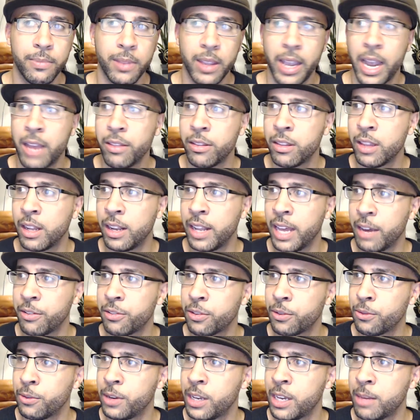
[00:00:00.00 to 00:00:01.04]
And then the left
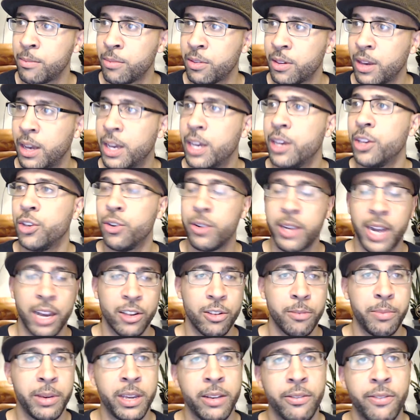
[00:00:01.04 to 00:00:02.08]
screams, you guys
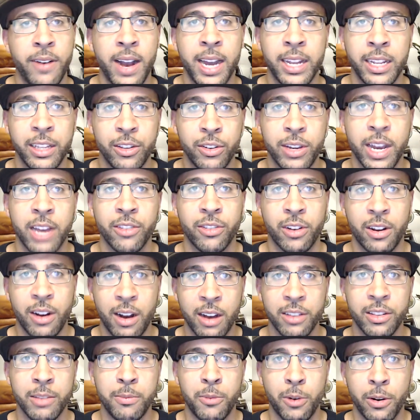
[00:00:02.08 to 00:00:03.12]
are being violent. You guys are
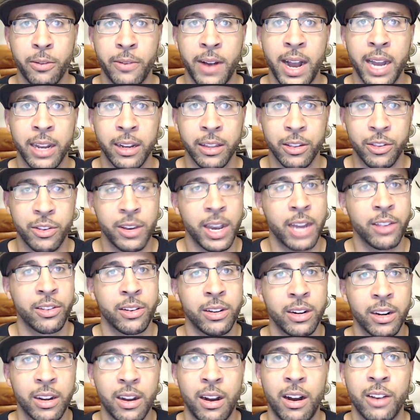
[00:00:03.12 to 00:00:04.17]
causing more violence. You guys are
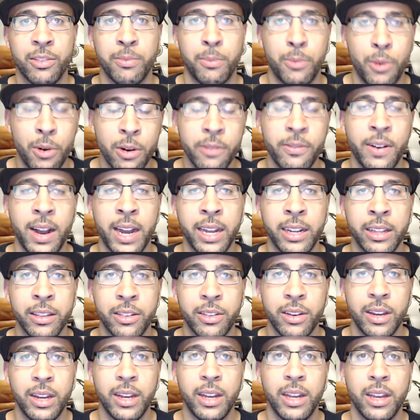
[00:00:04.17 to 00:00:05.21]
going to cause more
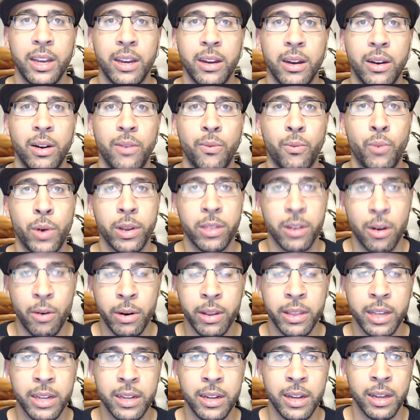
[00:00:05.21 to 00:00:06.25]
violence with
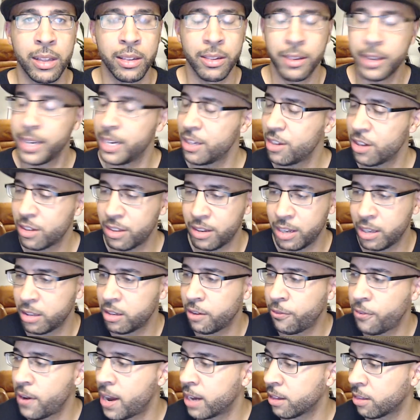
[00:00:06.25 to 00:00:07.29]
owning the guns. It
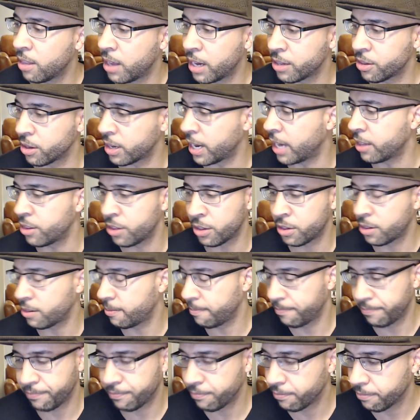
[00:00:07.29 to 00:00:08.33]
defies logic.
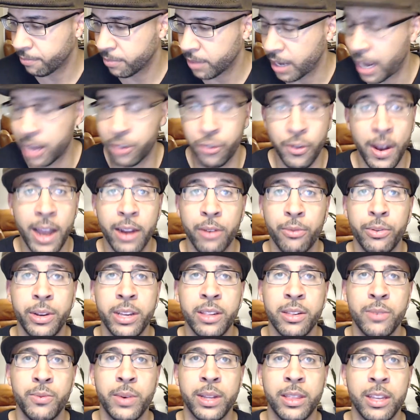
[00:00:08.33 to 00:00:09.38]
I try to
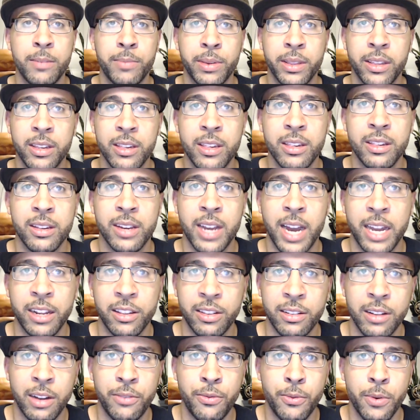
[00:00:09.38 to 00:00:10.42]
reason with it, but this is the kind of
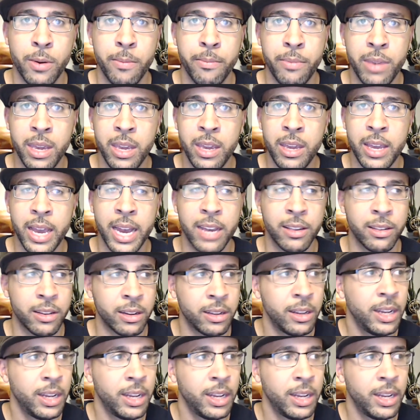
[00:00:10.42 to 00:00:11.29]
stuff where me as